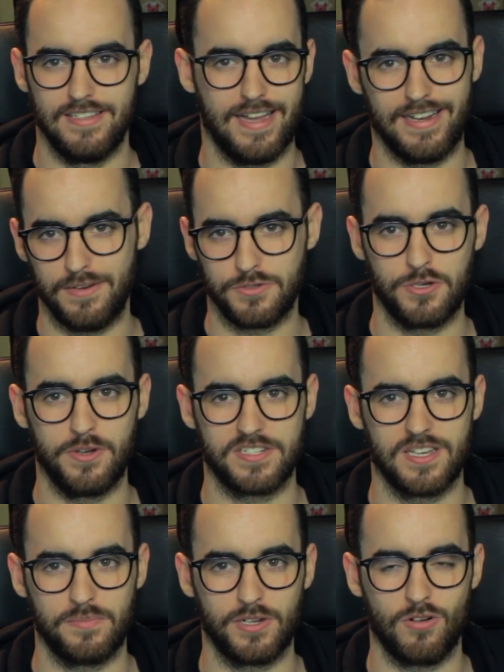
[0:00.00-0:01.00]
that I was doing
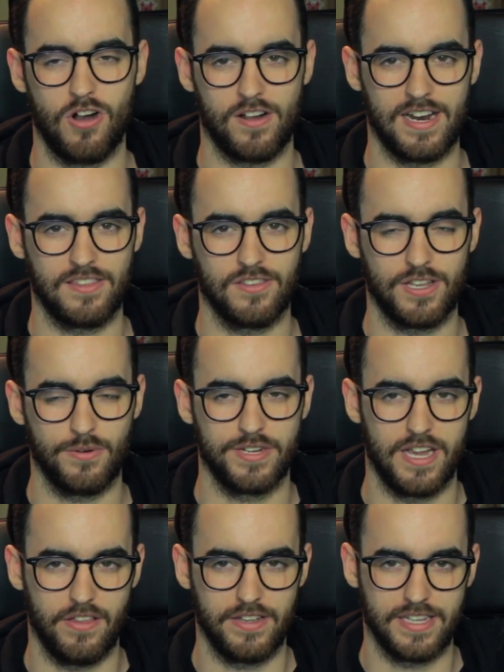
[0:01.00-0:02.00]
something wrong, and I thought they were
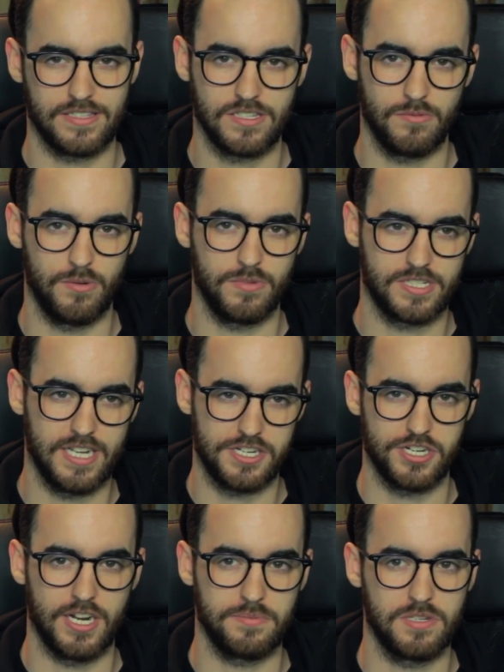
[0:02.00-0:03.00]
yelling that someone was
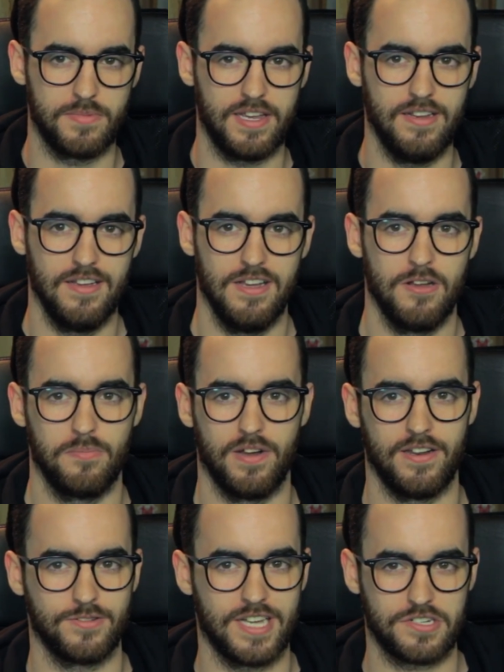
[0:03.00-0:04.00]
catching up to me,
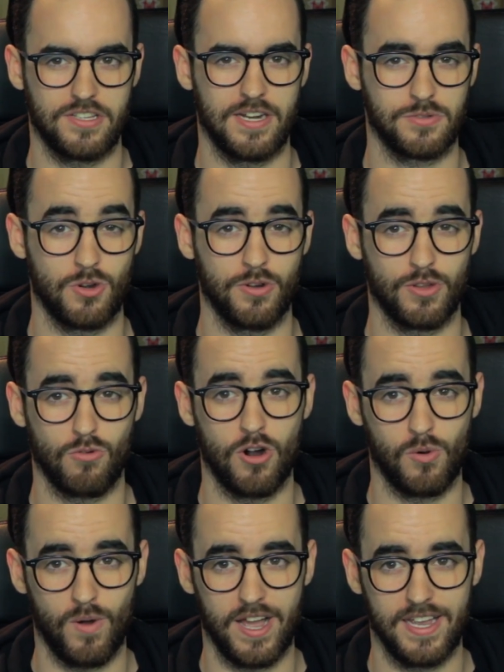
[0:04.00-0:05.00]
but it was actually that I was going the
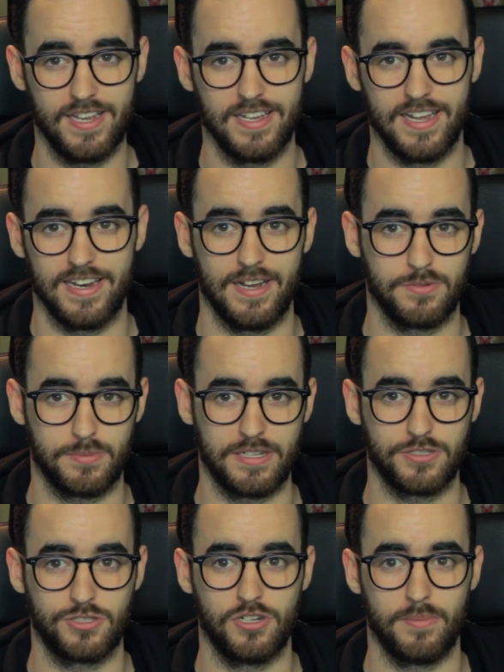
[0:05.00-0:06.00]
wrong way, and I was
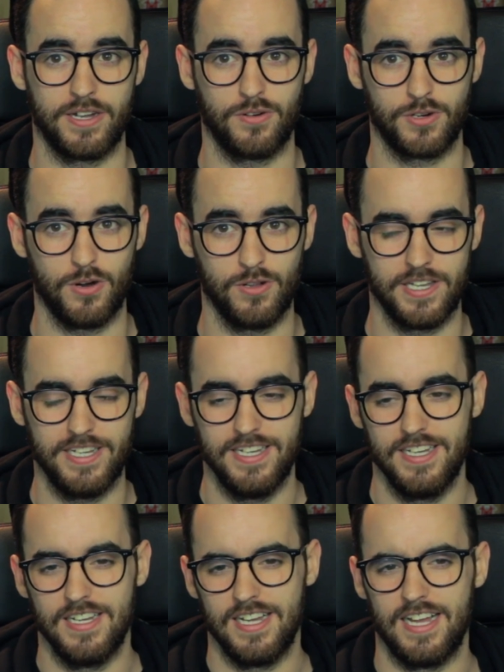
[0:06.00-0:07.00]
about to shoot on my own goalie.
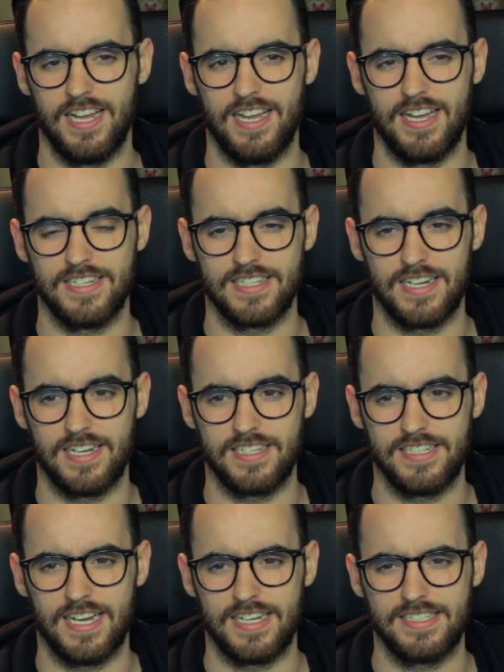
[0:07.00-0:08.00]
And
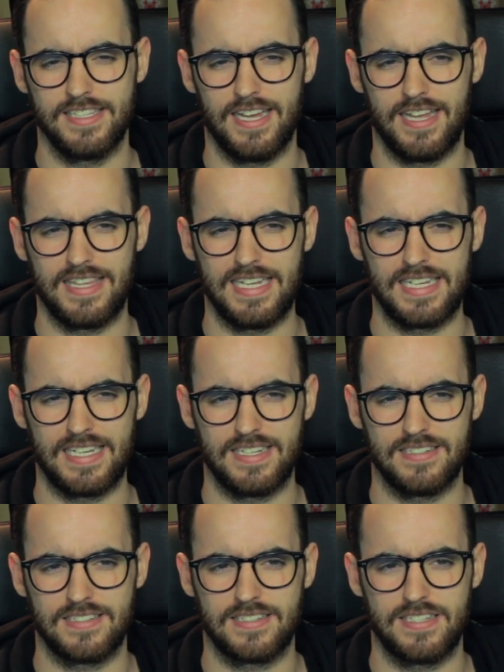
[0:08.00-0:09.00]
yeah, I did that, I think,
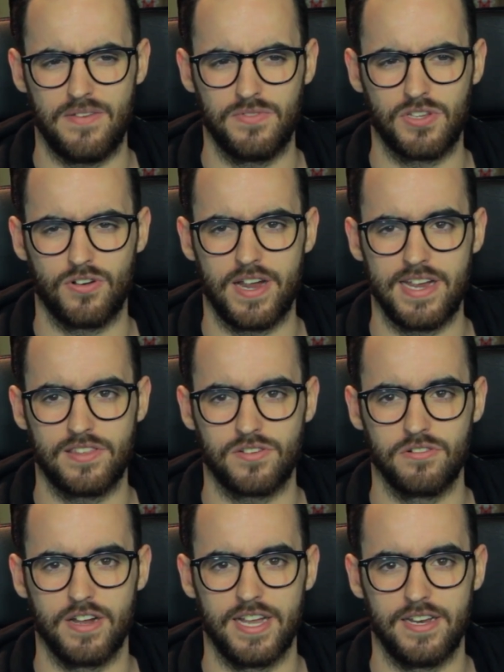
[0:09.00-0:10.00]
in 7th or 8th
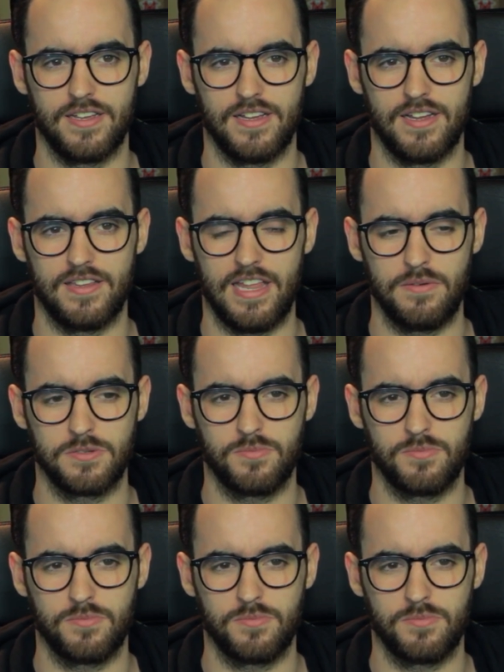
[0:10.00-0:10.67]
grade, and that